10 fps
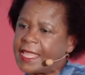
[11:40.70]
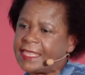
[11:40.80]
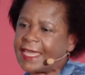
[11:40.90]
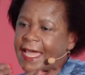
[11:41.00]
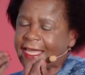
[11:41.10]

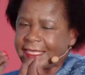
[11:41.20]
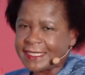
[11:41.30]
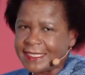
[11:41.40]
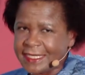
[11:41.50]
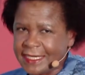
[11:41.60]
The
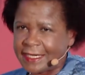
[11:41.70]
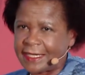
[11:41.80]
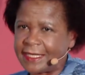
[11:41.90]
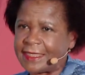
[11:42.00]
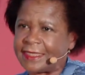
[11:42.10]

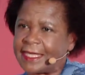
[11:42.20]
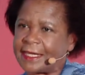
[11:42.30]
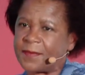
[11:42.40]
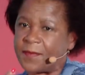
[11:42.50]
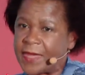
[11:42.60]
idea
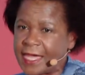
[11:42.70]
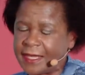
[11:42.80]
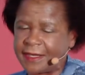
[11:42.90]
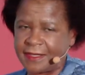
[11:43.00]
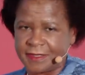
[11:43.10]
that
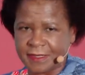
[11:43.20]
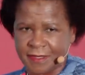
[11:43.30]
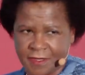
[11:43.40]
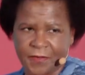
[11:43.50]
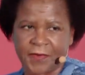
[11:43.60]
men in
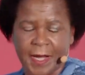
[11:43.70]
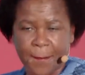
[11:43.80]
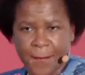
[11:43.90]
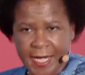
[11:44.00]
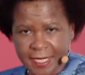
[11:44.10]
South Africa,
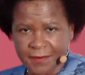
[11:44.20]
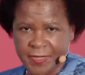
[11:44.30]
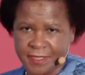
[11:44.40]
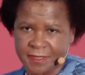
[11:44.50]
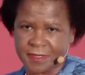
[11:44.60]
black
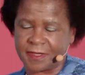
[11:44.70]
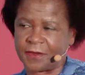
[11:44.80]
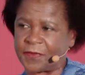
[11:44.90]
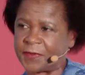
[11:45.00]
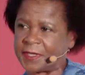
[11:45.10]
men in South
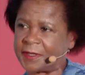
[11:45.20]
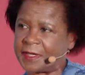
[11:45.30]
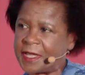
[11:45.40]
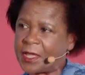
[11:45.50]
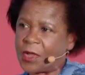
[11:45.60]
Africa,
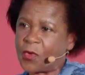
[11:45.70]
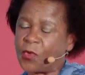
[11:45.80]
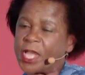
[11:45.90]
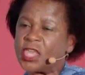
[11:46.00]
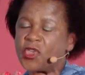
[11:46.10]

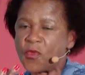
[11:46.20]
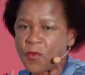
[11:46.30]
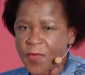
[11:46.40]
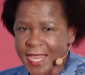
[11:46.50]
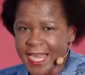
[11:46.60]
were
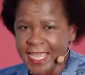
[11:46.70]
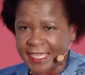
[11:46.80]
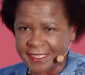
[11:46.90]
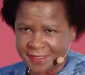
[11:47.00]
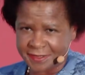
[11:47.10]

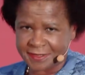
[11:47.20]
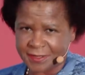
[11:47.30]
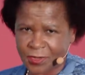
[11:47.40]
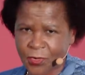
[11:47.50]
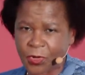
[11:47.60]
humiliated,
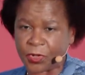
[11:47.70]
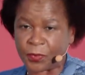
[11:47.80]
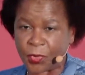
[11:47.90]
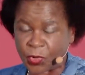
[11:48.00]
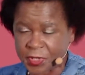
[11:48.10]

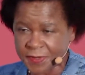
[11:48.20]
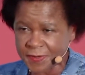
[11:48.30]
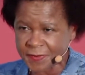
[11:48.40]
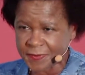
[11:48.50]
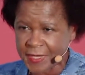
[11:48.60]
called
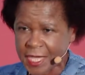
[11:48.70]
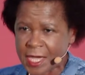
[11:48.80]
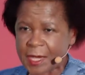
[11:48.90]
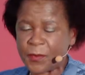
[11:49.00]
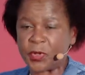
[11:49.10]
boys,
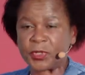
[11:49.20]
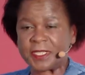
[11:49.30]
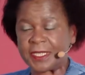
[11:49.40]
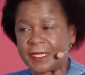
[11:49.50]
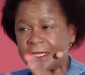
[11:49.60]

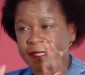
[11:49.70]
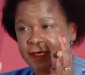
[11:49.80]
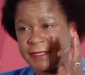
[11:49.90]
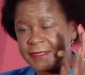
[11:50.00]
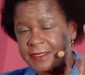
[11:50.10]
put
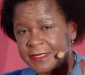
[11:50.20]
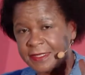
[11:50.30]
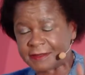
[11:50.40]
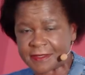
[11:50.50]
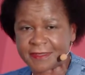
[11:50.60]
in
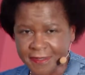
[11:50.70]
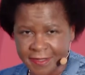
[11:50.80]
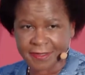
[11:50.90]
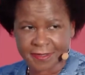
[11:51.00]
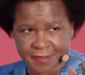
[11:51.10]

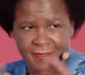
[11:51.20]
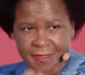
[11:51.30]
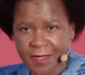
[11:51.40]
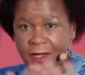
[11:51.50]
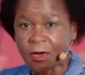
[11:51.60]
single-sex
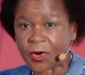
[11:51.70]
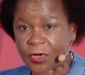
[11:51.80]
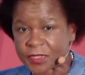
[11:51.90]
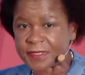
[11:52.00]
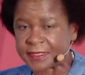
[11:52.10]

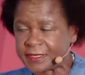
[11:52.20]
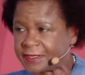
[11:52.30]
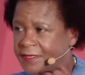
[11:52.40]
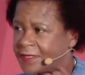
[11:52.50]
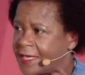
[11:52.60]

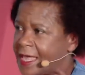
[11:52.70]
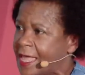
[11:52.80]
hostels,